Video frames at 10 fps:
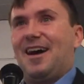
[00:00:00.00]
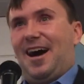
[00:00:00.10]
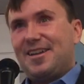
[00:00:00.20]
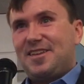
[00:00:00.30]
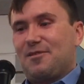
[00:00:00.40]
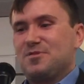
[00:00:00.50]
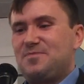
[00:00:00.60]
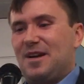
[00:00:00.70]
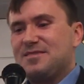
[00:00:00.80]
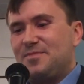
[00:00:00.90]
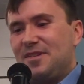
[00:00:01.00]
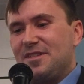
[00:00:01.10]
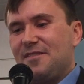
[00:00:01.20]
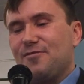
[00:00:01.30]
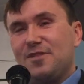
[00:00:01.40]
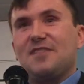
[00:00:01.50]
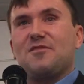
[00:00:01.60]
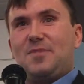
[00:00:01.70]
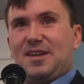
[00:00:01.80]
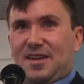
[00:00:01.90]
I take responsibility for
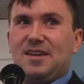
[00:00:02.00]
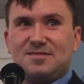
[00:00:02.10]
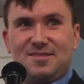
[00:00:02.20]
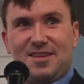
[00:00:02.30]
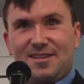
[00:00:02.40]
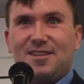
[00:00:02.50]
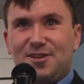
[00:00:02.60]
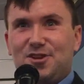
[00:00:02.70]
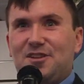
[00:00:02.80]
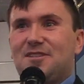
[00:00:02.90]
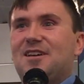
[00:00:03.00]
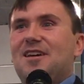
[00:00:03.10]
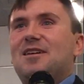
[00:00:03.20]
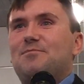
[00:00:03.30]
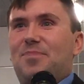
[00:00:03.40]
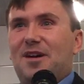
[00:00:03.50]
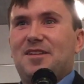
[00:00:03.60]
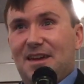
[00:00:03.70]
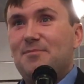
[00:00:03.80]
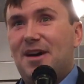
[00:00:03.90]
leaving my keys in the ignition,
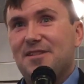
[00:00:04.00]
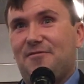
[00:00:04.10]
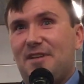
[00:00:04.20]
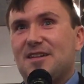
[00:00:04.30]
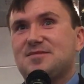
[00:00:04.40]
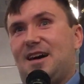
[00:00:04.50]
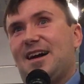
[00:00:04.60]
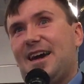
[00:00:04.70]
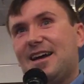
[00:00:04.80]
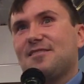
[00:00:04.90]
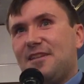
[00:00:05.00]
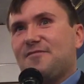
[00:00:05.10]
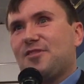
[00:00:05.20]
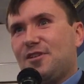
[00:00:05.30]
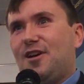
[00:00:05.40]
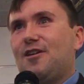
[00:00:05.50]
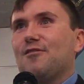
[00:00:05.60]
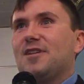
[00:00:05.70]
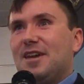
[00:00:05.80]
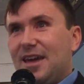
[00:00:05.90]
but in my defense, I had left the
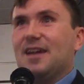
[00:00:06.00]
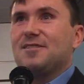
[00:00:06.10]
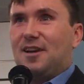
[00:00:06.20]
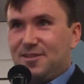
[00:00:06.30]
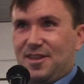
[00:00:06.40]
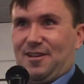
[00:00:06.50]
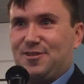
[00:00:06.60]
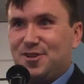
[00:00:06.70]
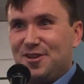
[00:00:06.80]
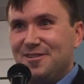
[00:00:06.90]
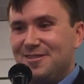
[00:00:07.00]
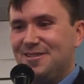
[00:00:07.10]
car in a ditch.